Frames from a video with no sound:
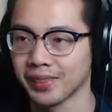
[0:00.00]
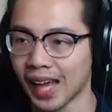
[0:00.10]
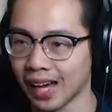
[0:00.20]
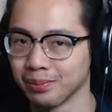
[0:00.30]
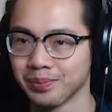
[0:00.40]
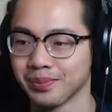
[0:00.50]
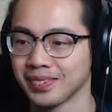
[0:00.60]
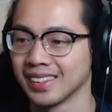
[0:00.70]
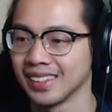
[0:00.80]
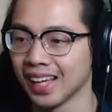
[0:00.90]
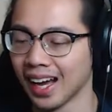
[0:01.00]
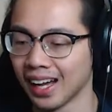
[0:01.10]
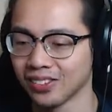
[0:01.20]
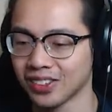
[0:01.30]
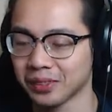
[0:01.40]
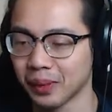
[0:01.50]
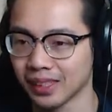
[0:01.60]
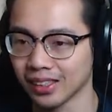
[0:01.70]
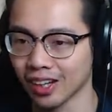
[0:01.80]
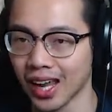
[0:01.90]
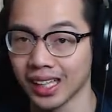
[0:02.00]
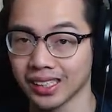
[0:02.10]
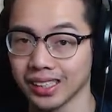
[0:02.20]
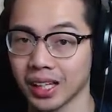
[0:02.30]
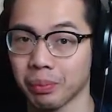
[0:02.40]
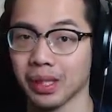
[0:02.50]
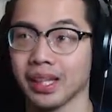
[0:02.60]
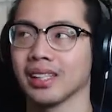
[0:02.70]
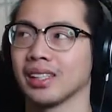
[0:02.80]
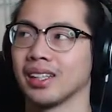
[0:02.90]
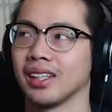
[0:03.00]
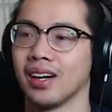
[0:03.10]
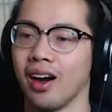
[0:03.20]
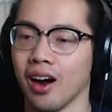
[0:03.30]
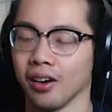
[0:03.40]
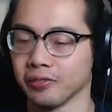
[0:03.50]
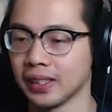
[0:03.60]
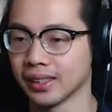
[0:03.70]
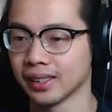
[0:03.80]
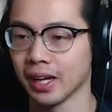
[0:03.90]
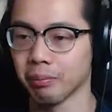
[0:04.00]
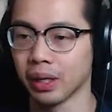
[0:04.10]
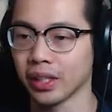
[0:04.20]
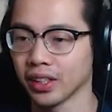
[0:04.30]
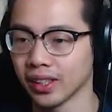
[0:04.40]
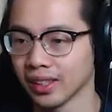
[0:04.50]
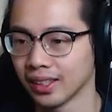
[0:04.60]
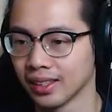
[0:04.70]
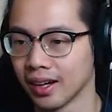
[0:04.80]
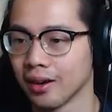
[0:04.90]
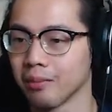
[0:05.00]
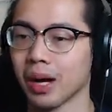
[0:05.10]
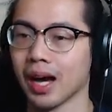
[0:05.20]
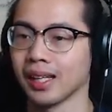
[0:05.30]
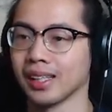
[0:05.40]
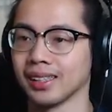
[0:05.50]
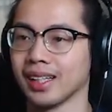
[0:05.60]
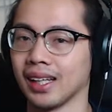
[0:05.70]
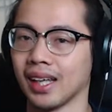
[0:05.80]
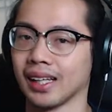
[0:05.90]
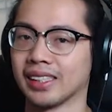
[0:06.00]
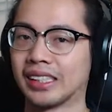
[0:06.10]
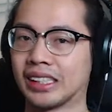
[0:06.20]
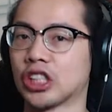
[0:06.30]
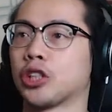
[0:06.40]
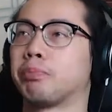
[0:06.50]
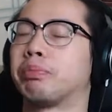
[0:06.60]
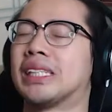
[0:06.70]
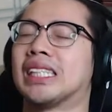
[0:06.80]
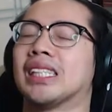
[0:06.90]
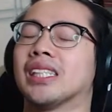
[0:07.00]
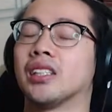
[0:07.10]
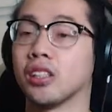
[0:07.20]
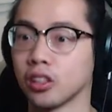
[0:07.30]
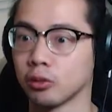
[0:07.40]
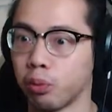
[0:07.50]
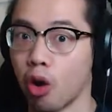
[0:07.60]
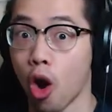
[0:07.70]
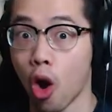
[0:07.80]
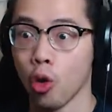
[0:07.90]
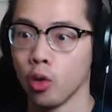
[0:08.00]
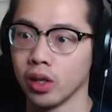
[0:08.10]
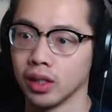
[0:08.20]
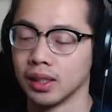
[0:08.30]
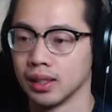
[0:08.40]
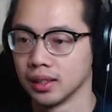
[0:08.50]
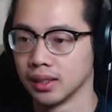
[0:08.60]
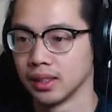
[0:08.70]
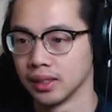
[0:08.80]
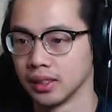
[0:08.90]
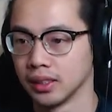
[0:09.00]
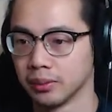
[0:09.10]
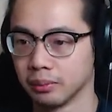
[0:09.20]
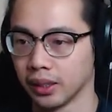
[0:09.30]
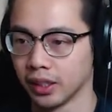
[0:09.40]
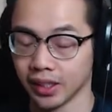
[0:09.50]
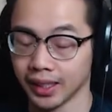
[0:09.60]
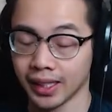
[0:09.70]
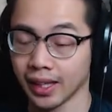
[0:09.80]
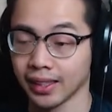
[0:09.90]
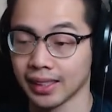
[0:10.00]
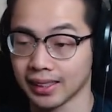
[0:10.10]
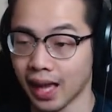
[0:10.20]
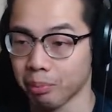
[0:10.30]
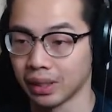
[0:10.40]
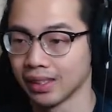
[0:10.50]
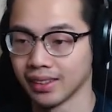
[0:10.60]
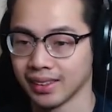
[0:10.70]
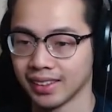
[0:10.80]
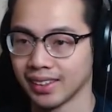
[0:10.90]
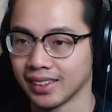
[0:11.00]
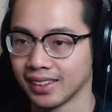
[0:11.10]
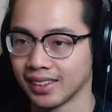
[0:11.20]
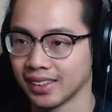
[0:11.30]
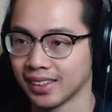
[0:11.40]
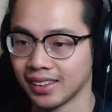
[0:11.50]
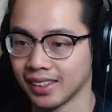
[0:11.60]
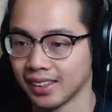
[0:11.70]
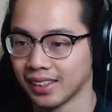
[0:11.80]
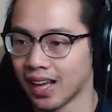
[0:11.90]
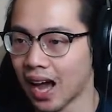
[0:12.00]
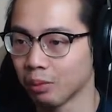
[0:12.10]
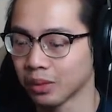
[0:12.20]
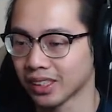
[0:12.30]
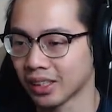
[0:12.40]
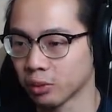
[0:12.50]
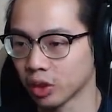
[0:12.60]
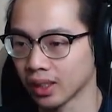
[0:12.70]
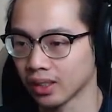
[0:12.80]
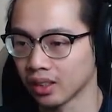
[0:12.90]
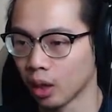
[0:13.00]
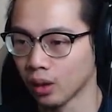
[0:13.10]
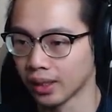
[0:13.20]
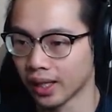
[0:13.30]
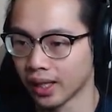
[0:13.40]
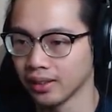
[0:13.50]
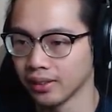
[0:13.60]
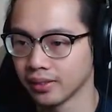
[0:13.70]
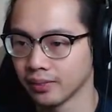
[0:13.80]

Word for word: Yeah. Yeah, I was expecting our heads to get big, our feet to get bigger, our body to like just expand and explode. But literally nothing has happened. Ah, we just keep drinking this cola then.